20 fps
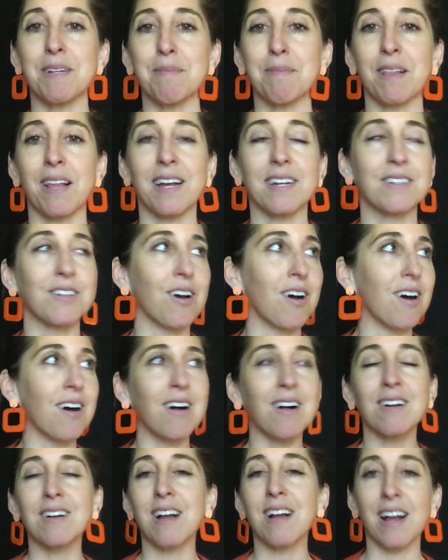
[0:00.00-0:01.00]
applied to
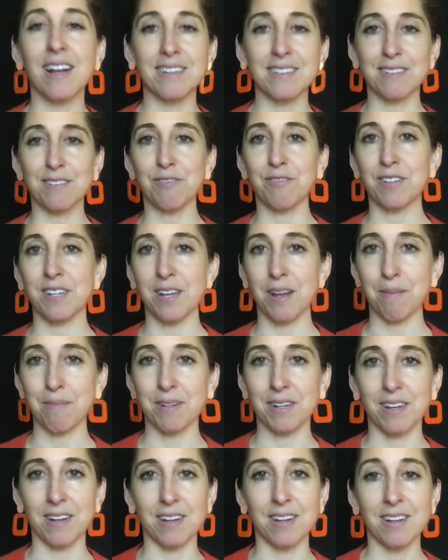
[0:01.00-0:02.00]
all kinds of
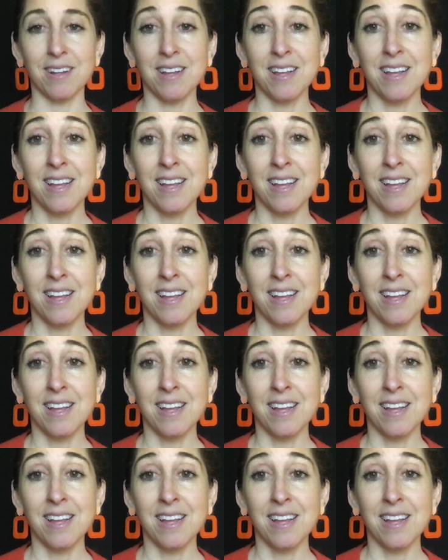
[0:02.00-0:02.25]
phenomena